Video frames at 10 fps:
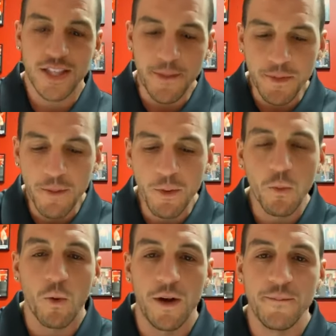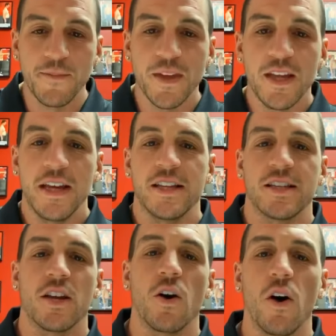number 1 is
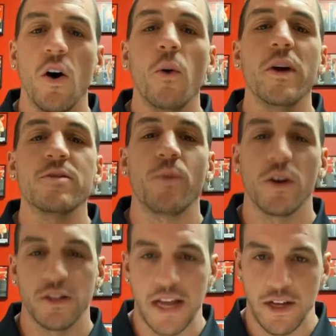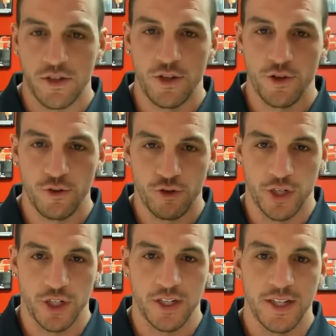going to always boil down to your
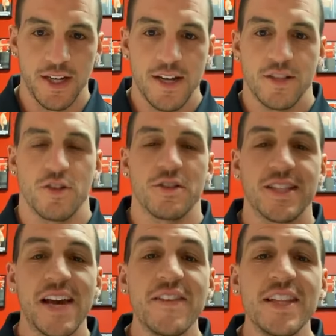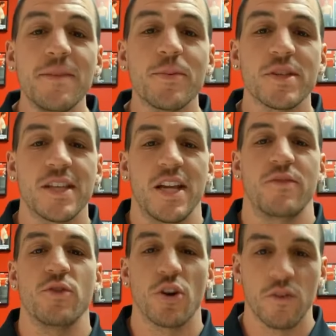nutrition. So 70%
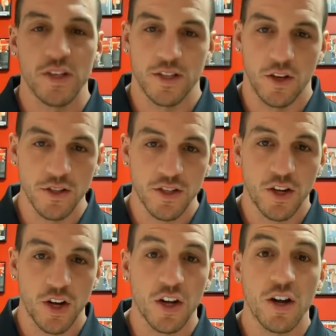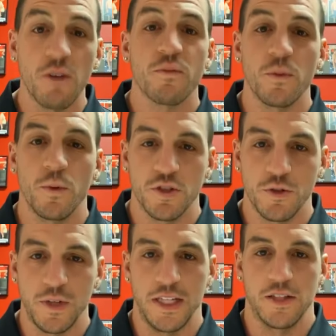of your results are going to come from what you
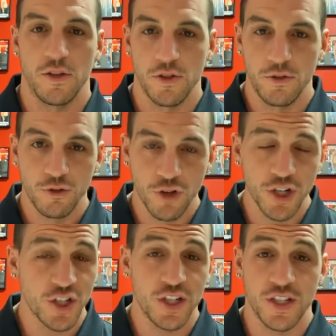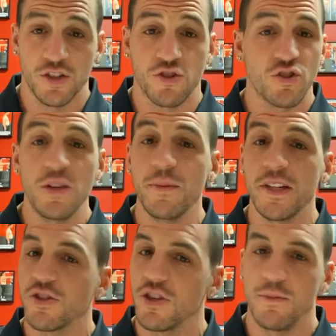eat. So the nutrition is extremely,
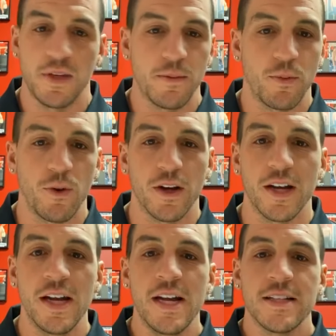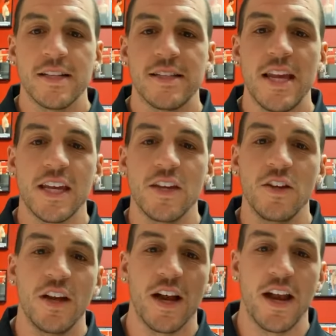extremely important to take you
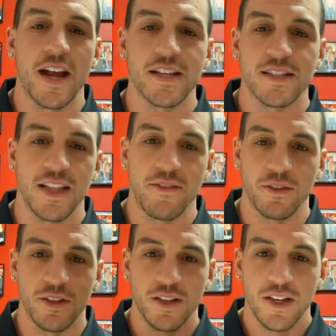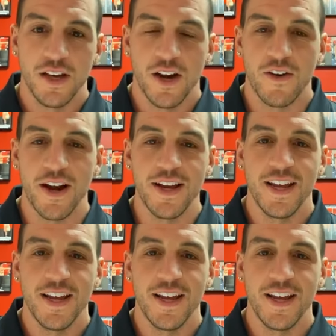to the next level, all right?